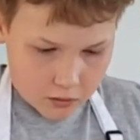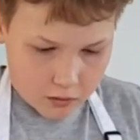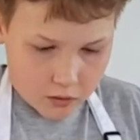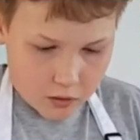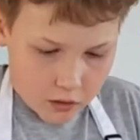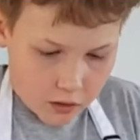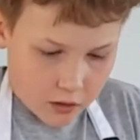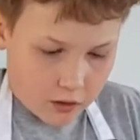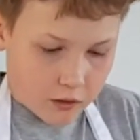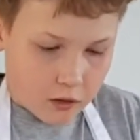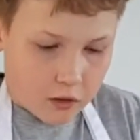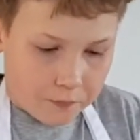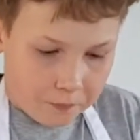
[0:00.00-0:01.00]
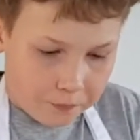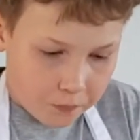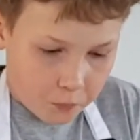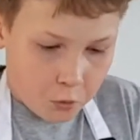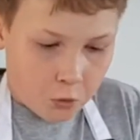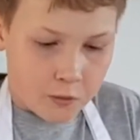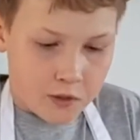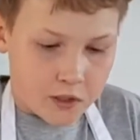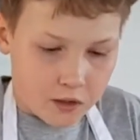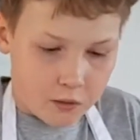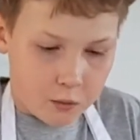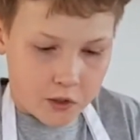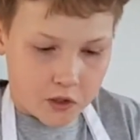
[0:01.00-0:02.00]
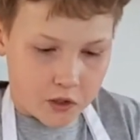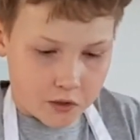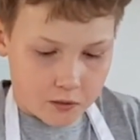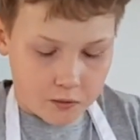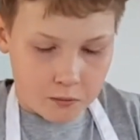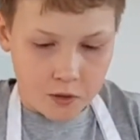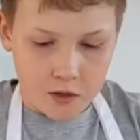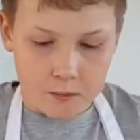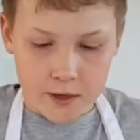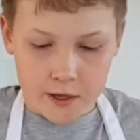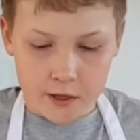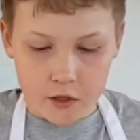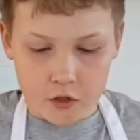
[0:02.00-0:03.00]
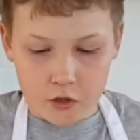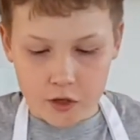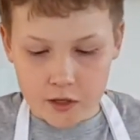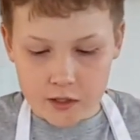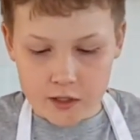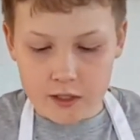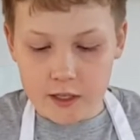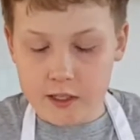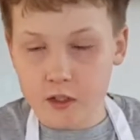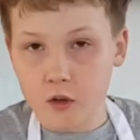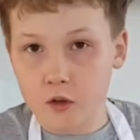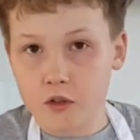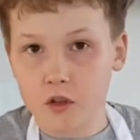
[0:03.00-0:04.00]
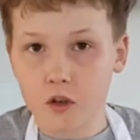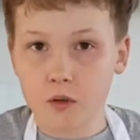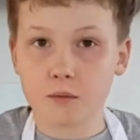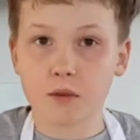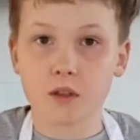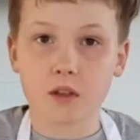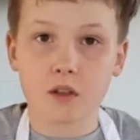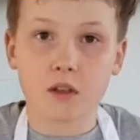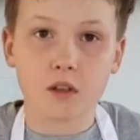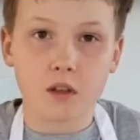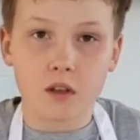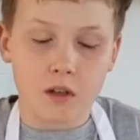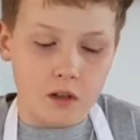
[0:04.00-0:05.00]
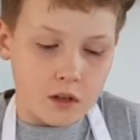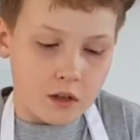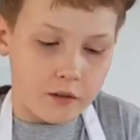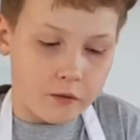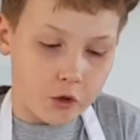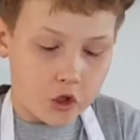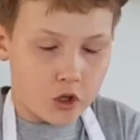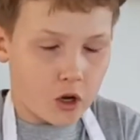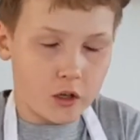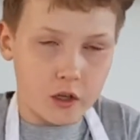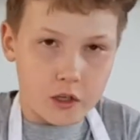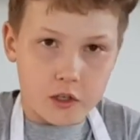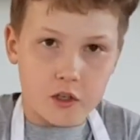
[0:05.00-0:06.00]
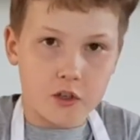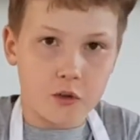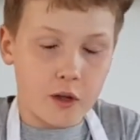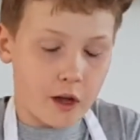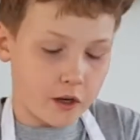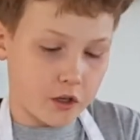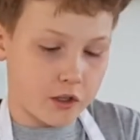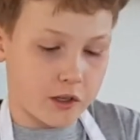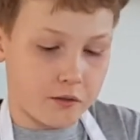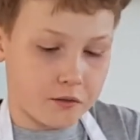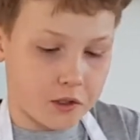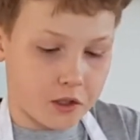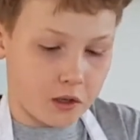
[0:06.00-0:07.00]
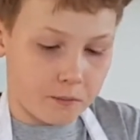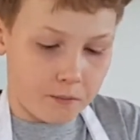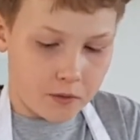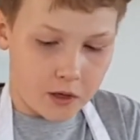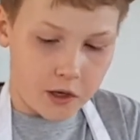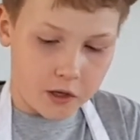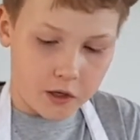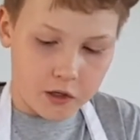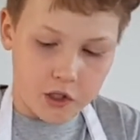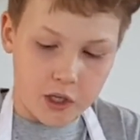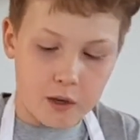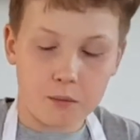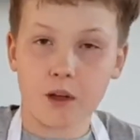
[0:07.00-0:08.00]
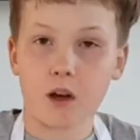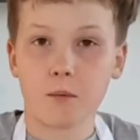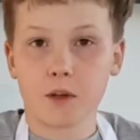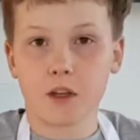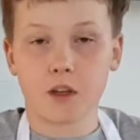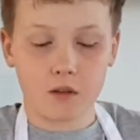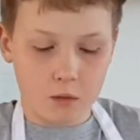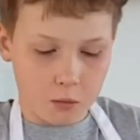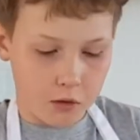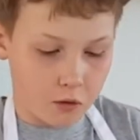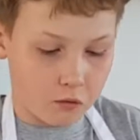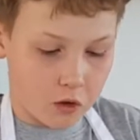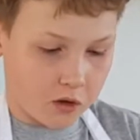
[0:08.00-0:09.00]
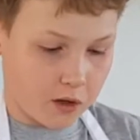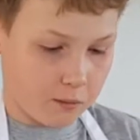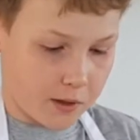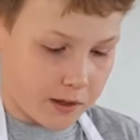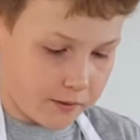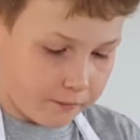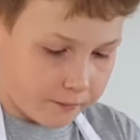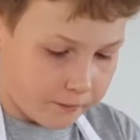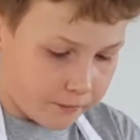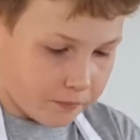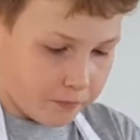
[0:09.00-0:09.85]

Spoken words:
and what we did, we just put the baking tray and slid it on top. If you're struggling to do that, just lift it up and then you can shape it up again with your rolling pin.